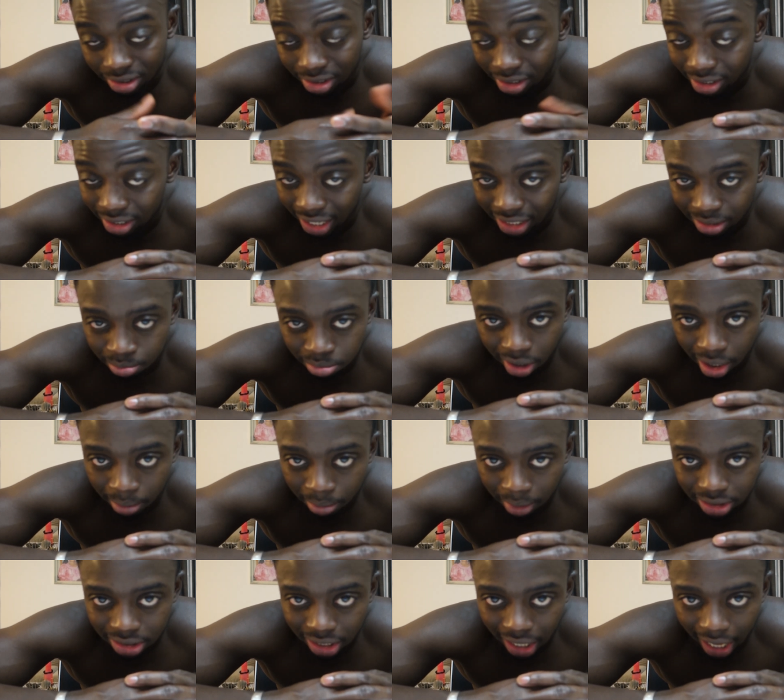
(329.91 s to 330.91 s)
that's pretty
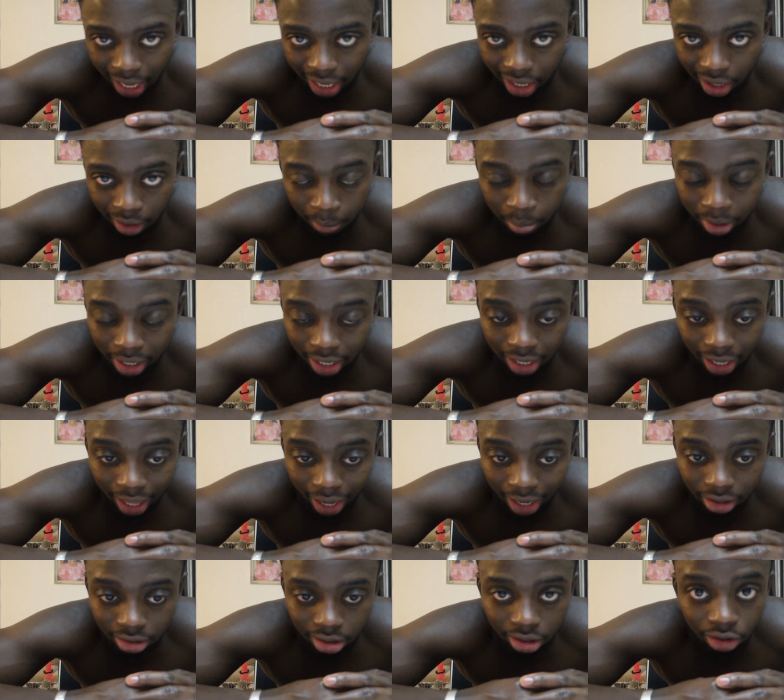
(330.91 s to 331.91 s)
much it. I ain't competing
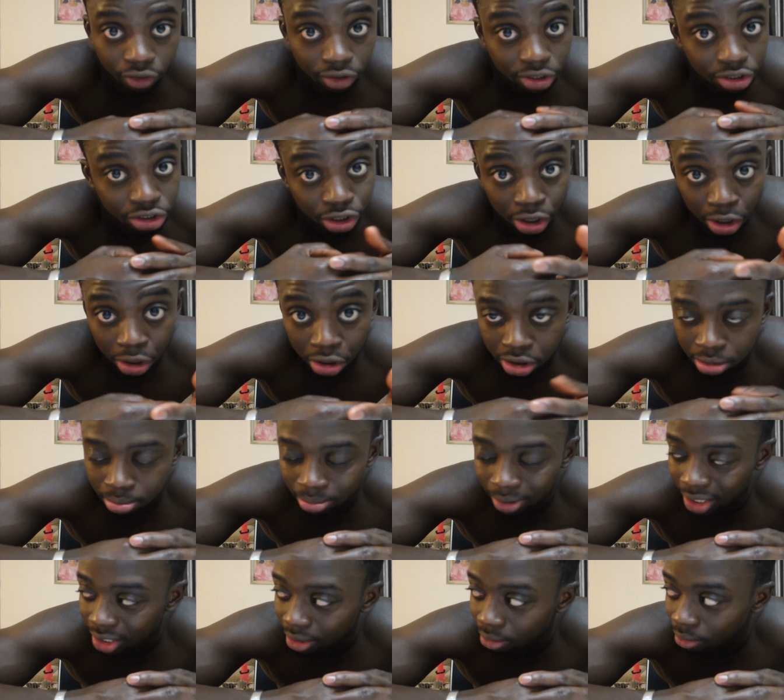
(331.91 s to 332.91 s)
like Christian
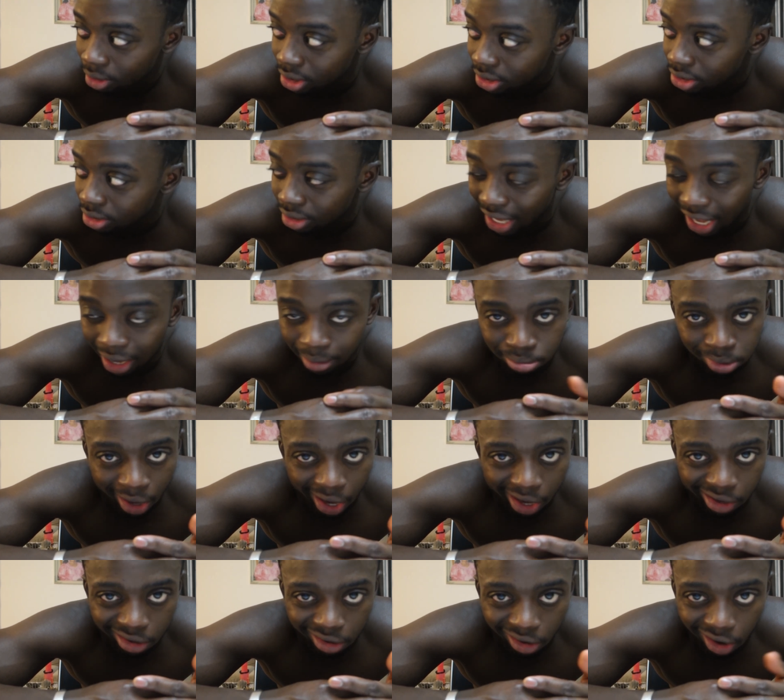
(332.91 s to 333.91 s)
Guzman and with like
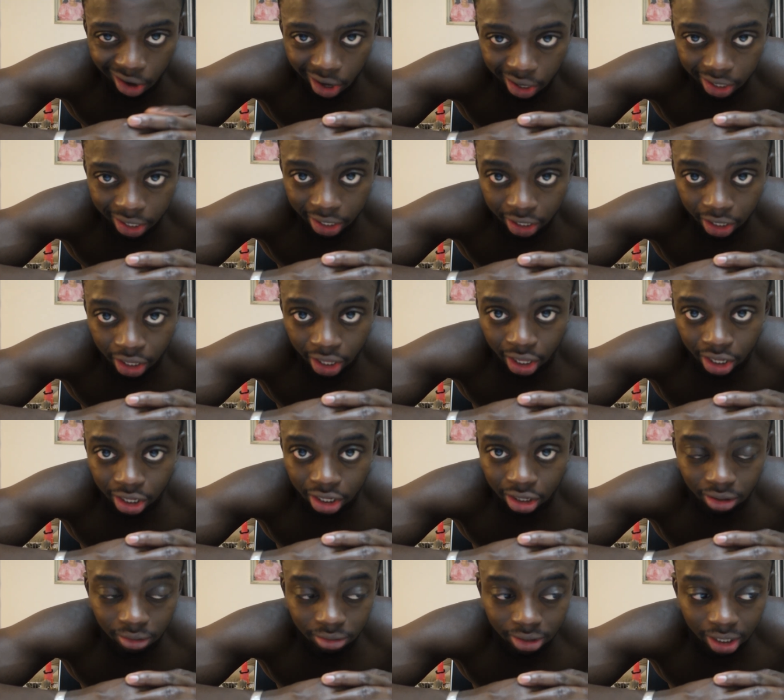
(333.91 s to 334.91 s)
Brandon Harding.
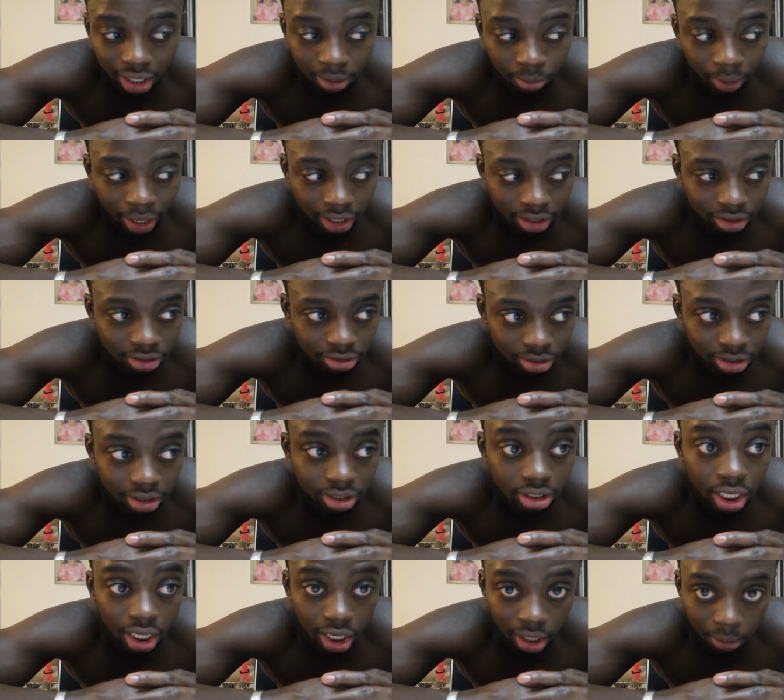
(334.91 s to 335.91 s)
You know, they went
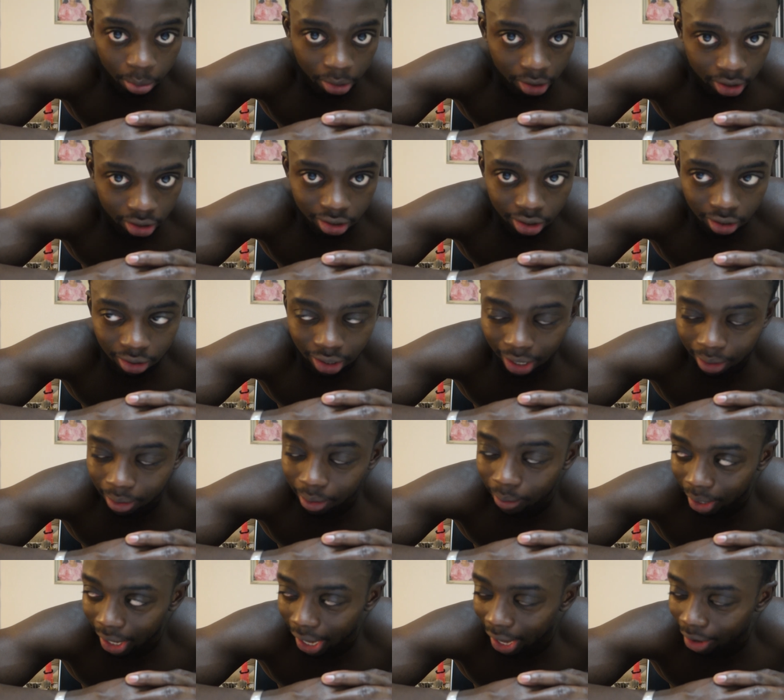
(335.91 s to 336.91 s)
deep. You know, they
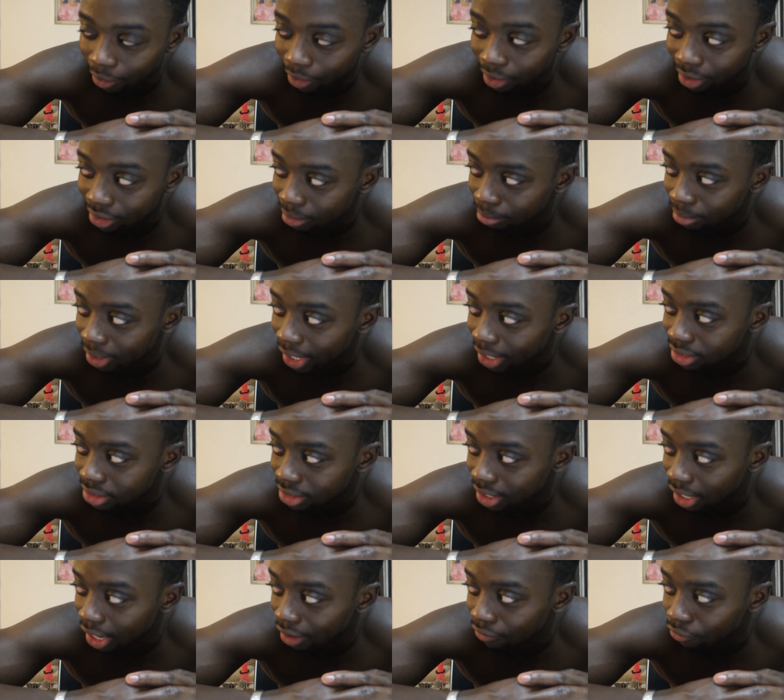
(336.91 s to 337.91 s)
were going on some
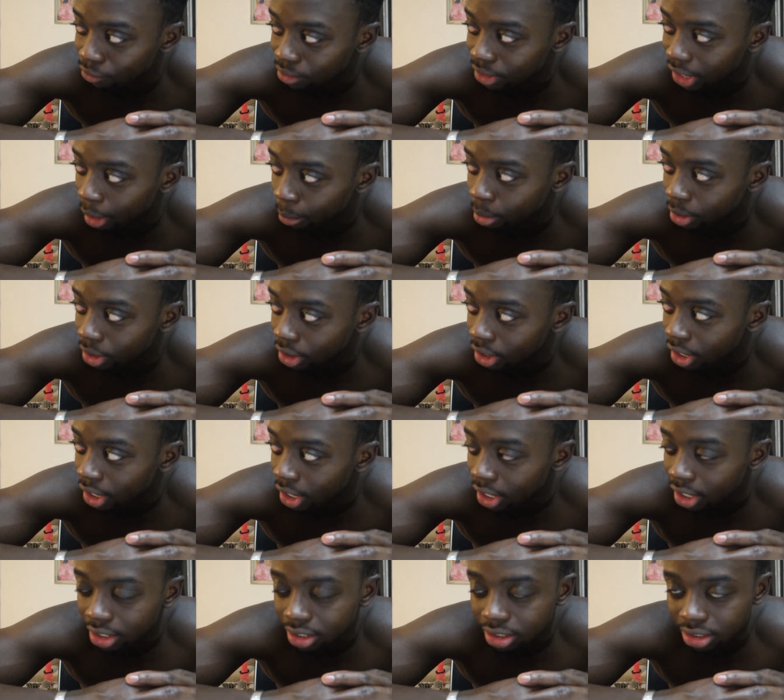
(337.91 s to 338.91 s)
next level type of
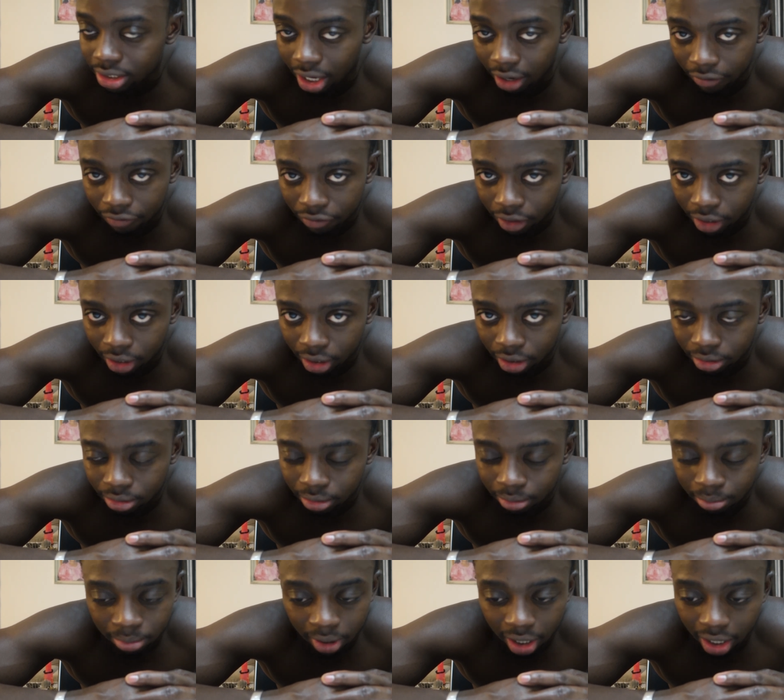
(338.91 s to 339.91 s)
stuff. You know,
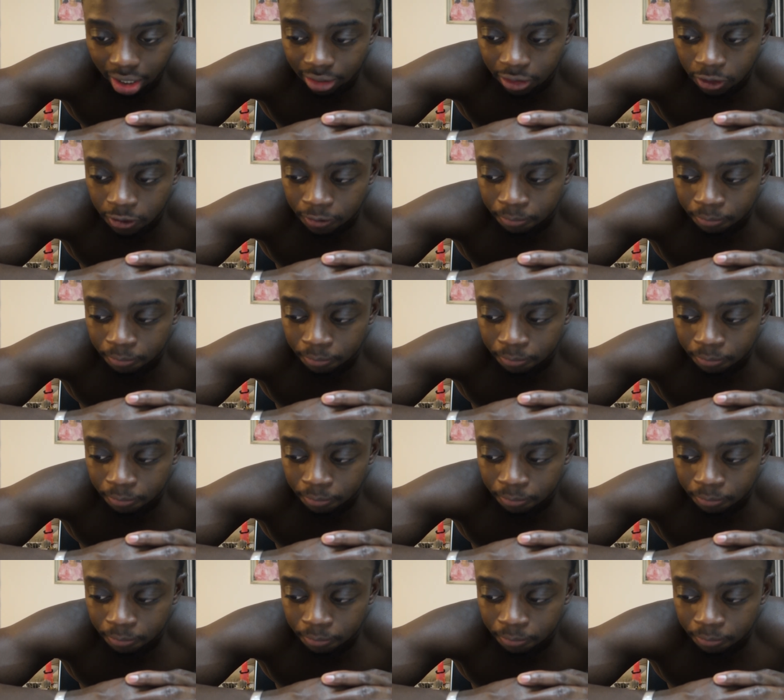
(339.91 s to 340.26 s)
but